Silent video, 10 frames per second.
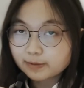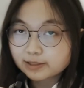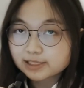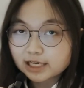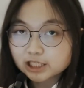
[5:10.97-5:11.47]

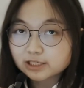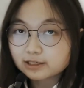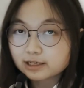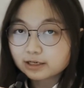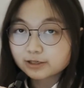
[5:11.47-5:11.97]
paper
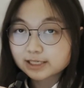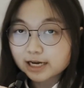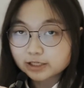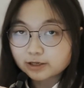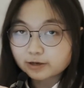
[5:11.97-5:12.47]
session in your
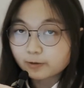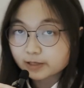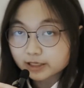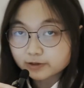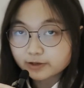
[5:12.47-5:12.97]
schedule
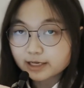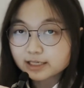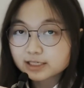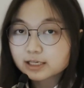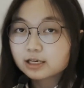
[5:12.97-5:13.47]
according to your
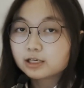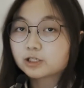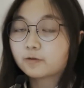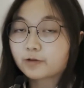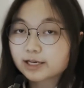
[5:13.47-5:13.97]
needs.
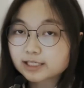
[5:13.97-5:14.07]
So for